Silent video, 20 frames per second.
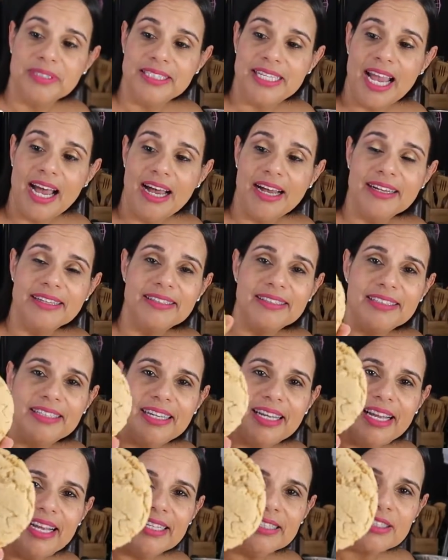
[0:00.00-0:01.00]
yeah,
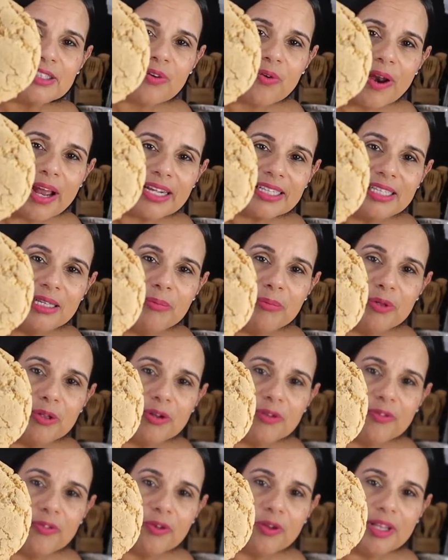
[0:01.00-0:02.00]
it's cracked and
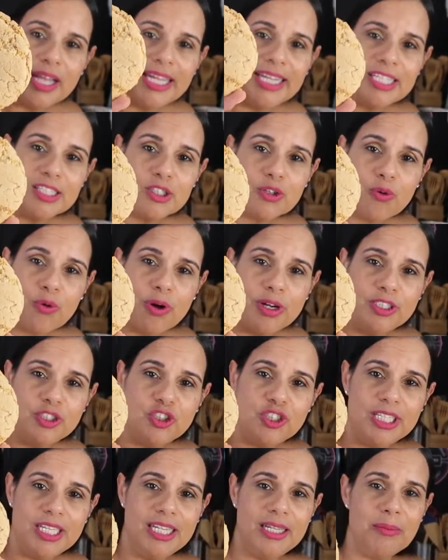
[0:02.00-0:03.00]
beautiful, and it's
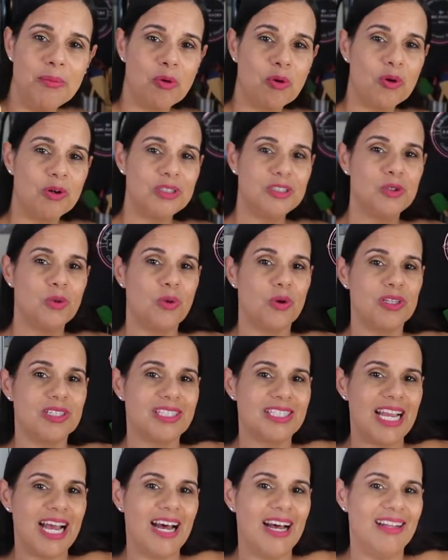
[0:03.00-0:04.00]
crunchy, more
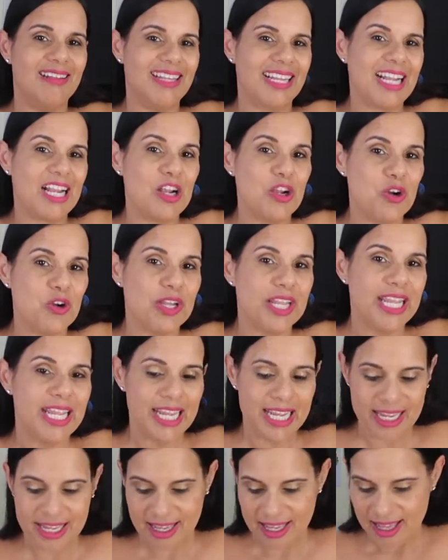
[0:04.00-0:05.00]
towards like a
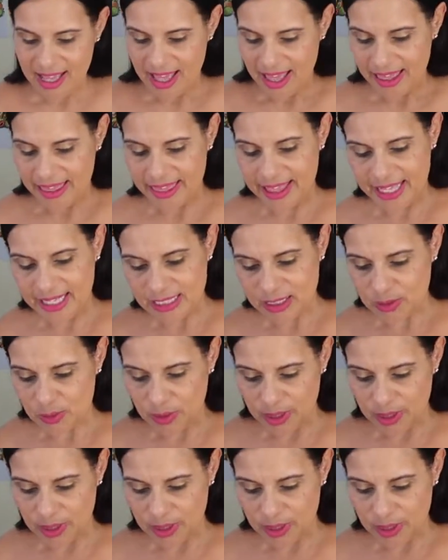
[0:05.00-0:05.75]
cookie. This